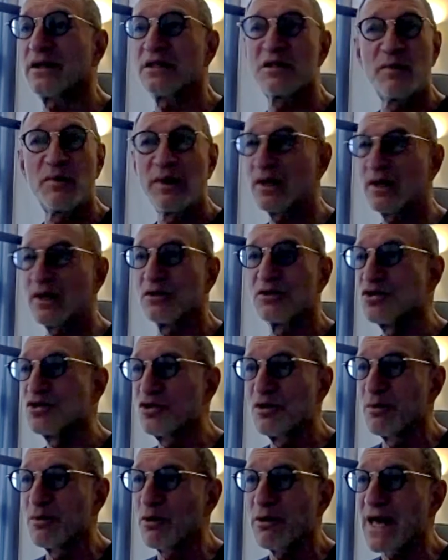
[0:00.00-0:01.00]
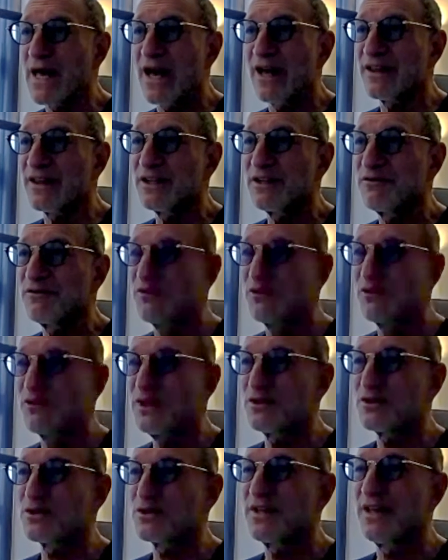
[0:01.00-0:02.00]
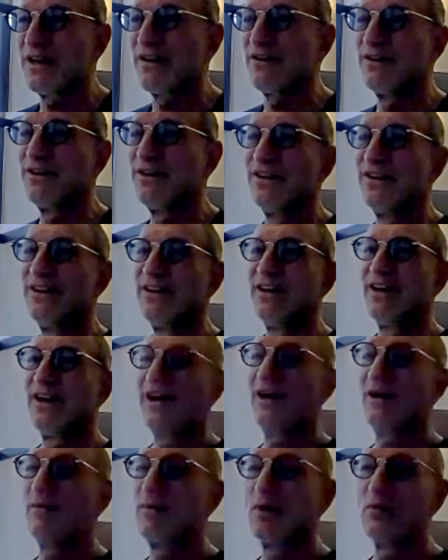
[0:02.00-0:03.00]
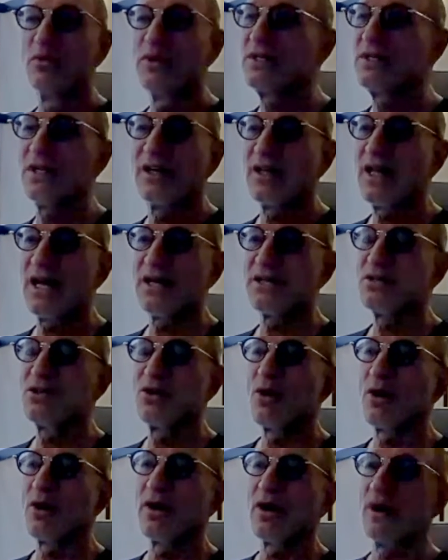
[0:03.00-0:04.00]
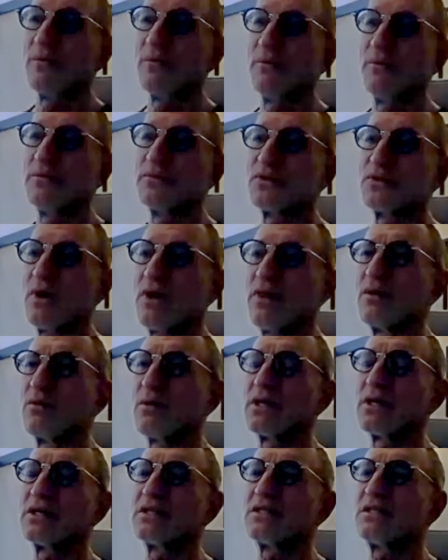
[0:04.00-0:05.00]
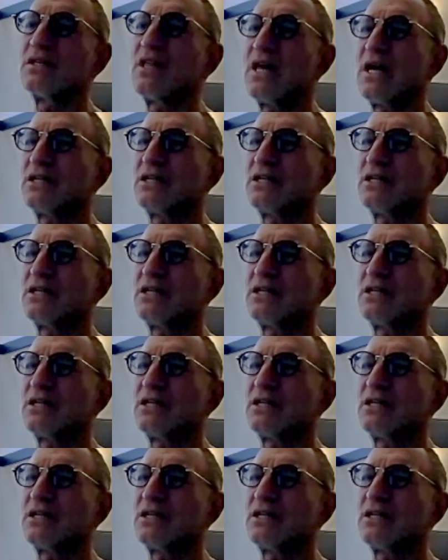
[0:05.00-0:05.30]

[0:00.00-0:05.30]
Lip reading: It's been a consumer reality for years now, but retail hasn't caught up. So I think we're going to see that.